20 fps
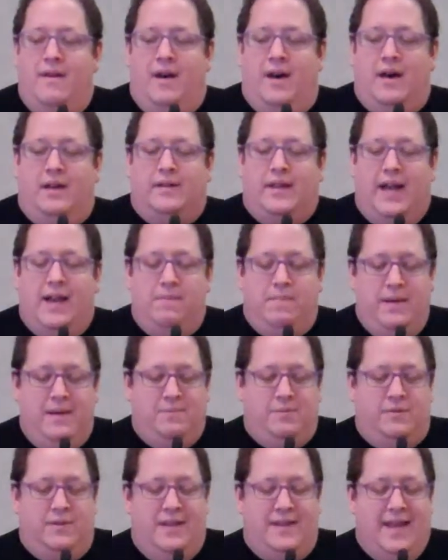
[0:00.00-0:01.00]
A lot of
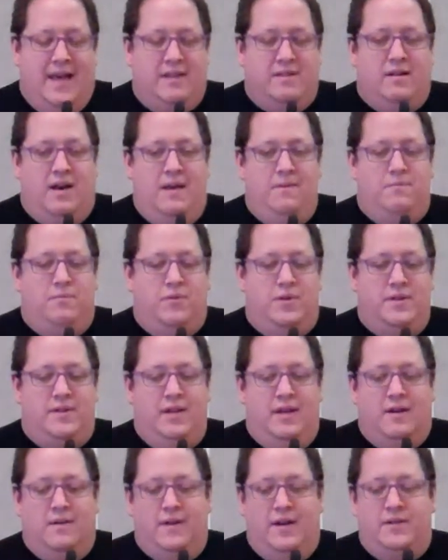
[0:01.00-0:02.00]
people at that time put
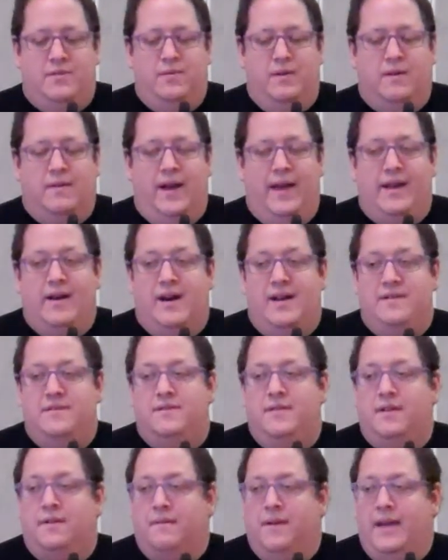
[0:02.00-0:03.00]
their Twitter icons
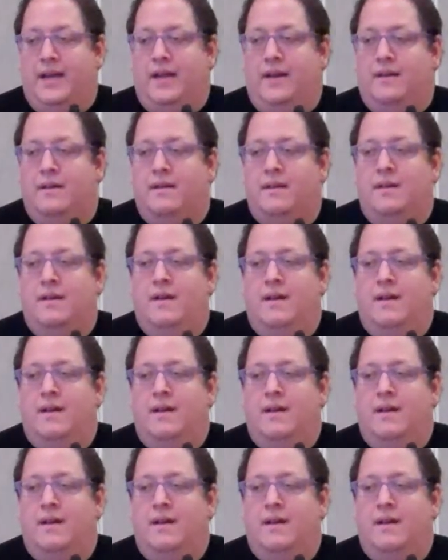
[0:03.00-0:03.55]
to green.